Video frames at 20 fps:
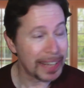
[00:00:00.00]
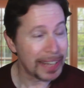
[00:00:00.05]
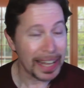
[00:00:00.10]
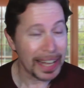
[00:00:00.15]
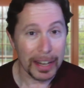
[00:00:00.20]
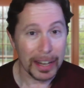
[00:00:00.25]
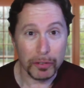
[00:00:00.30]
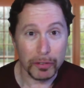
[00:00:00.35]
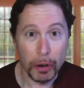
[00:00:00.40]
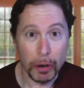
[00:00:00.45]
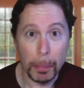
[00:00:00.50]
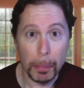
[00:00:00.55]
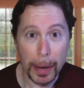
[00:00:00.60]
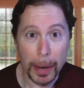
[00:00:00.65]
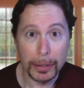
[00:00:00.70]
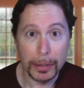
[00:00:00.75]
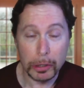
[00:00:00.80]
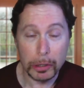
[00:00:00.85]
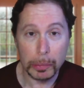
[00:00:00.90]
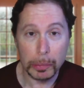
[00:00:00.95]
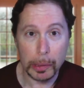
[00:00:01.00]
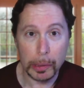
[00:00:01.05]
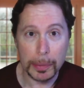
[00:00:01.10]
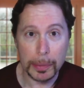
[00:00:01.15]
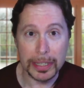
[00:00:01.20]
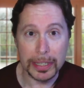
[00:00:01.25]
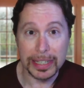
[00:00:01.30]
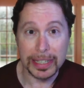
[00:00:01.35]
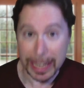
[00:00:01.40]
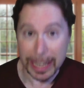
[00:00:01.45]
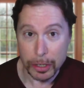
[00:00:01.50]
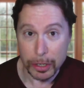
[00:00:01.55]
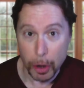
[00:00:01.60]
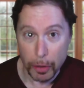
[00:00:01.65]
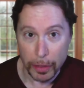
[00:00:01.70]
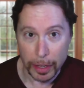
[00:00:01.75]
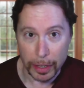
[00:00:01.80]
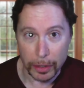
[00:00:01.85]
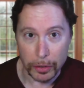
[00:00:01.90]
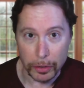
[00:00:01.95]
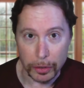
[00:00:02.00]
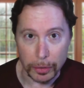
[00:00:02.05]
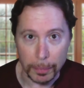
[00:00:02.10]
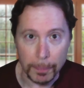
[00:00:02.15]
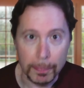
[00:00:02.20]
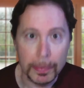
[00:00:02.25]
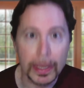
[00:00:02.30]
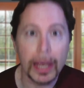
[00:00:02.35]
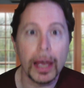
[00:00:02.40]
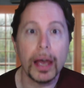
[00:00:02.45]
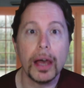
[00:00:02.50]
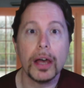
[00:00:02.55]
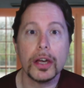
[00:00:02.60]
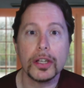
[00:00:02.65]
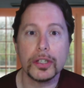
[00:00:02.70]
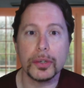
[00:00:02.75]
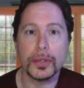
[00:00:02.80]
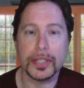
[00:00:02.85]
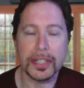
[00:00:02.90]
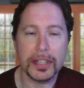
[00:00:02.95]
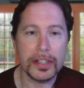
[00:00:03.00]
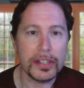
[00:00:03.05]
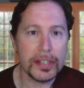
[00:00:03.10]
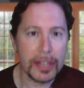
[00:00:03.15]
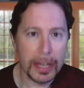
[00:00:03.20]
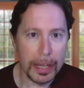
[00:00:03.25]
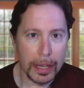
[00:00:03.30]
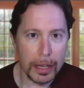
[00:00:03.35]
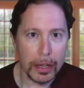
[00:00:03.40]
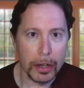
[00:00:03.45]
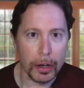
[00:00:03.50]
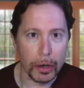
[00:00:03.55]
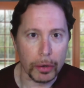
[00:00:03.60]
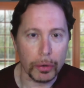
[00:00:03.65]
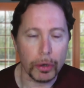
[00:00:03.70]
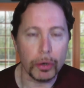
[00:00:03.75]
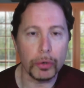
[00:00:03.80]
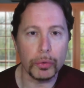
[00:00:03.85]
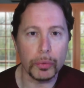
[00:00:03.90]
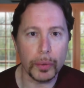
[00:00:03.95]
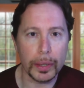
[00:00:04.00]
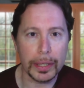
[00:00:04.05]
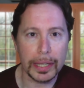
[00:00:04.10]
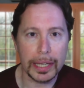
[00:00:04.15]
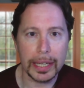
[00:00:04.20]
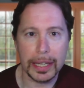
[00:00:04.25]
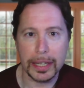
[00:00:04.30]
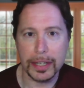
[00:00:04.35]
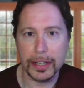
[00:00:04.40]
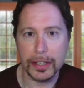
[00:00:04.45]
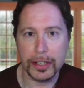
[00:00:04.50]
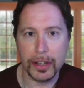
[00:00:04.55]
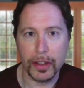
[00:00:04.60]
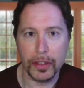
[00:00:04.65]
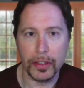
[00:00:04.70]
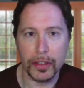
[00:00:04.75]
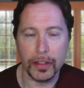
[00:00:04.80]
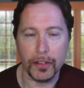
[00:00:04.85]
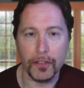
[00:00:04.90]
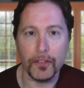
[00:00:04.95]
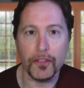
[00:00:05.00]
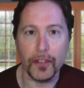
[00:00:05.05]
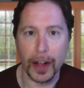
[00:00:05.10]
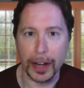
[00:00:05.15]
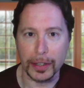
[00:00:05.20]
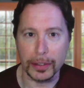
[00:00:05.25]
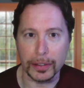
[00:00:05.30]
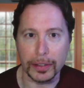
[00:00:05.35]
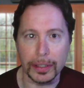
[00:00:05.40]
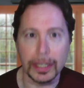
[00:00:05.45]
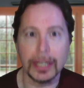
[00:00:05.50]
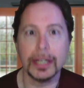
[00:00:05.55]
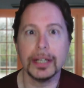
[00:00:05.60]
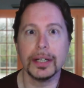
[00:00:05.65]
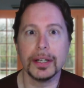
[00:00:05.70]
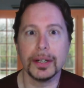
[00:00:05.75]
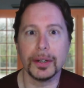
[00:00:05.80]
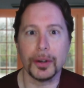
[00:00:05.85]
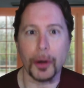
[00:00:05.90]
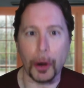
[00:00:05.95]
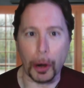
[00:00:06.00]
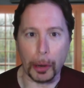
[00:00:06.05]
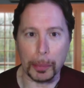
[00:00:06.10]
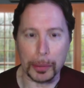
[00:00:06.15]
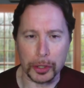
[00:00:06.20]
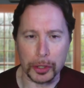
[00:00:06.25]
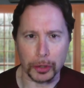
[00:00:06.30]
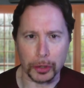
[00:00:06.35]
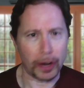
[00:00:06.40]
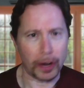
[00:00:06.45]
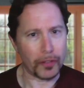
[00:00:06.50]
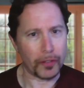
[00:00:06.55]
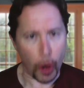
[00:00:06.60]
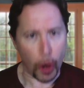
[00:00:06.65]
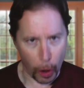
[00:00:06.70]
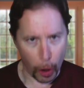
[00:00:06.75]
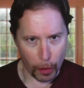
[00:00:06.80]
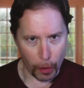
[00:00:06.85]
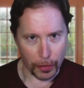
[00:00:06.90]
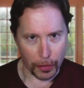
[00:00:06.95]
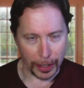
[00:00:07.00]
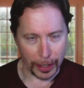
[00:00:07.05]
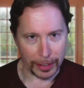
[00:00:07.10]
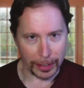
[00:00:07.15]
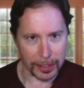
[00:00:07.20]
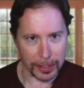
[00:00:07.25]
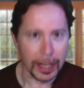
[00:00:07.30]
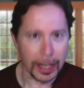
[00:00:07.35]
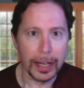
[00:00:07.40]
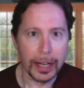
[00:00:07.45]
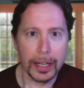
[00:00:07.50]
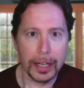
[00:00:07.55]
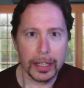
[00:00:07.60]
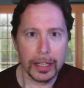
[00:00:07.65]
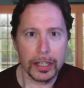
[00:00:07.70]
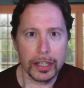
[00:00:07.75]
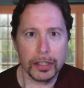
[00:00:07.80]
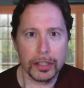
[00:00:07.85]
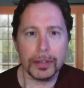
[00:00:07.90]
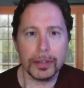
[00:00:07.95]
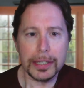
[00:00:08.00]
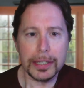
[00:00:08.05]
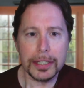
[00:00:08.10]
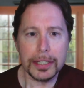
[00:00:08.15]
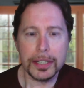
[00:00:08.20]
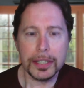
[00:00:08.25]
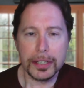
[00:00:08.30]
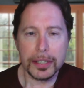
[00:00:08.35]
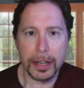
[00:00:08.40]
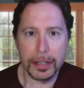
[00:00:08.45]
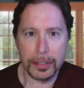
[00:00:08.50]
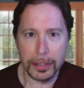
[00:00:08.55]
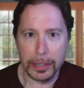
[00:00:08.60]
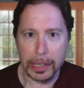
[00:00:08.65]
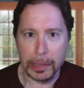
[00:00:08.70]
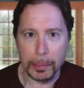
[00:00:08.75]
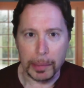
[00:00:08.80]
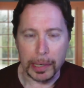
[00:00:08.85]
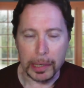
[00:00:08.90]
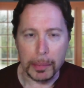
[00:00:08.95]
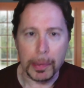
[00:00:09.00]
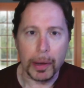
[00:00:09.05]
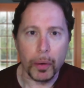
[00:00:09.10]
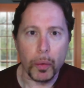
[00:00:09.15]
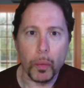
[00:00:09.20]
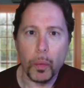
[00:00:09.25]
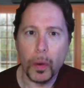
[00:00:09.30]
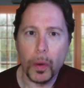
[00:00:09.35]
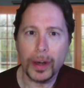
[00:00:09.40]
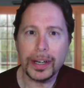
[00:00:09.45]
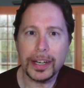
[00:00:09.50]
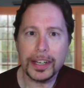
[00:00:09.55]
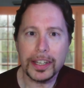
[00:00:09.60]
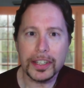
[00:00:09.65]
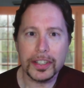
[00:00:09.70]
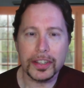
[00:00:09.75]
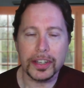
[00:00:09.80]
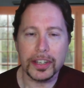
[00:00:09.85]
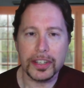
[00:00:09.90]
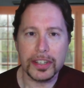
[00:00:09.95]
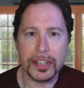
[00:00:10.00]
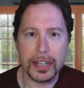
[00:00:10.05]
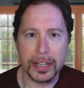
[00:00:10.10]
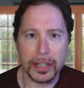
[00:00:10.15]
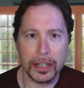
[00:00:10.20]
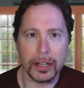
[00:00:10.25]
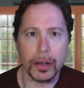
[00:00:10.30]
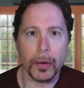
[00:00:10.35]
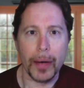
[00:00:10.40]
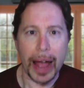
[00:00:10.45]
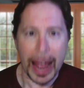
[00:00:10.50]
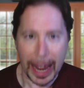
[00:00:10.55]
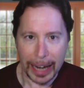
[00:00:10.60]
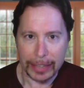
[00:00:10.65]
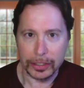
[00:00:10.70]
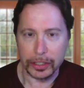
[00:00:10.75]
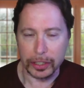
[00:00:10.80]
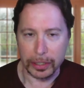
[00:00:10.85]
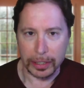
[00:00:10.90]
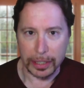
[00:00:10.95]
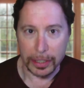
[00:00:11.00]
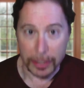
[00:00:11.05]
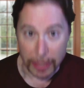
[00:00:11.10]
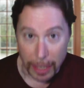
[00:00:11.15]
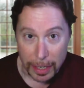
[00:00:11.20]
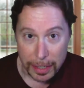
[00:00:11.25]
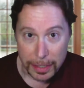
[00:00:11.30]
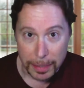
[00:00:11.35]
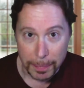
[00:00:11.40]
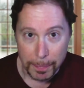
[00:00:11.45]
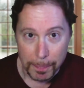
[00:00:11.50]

And for all practical purposes, that's all they can do. So it's the CEO who really is the final arbiter of all things. So let's discuss a little bit about what it is that a CEO actually does.